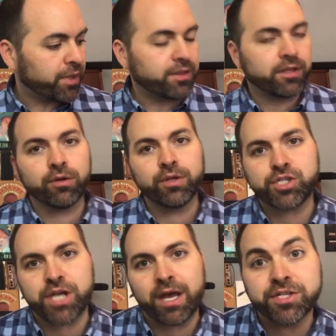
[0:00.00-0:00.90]
but the only
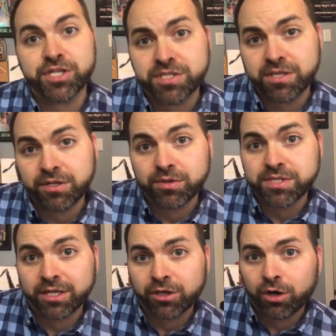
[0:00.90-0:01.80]
challenge is the notes
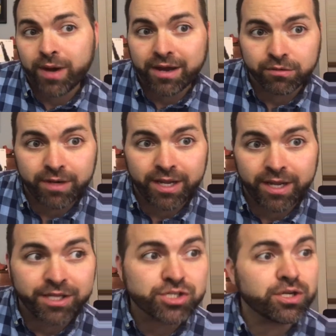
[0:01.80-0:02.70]
that go out of the
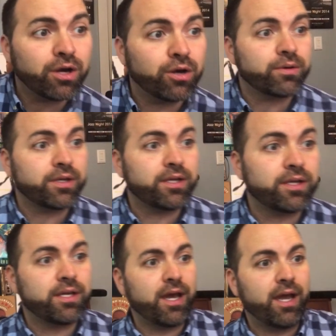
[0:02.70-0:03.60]
range.
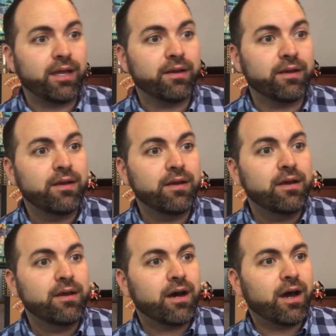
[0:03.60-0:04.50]
Okay.
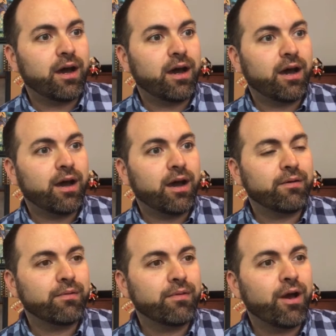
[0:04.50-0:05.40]

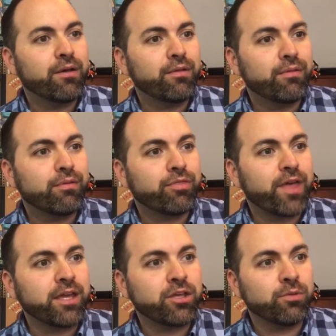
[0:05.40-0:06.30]

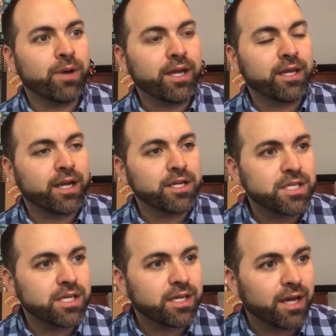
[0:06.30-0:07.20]
Thank you, Mike. And I
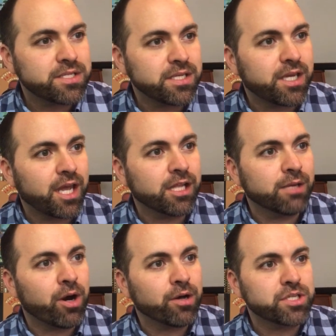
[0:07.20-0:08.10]
see Caleb
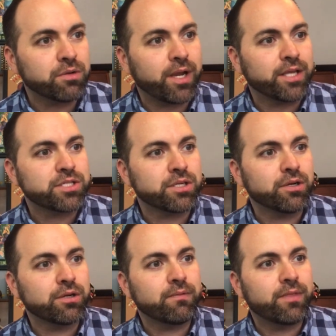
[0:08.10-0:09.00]
also
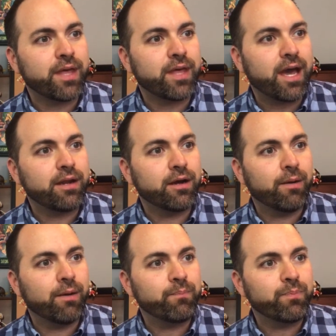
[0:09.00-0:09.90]
answered that
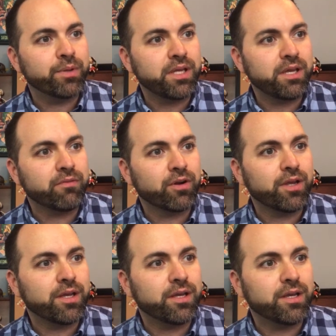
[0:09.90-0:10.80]
Believer
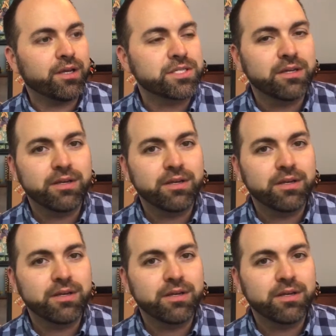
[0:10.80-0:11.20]
is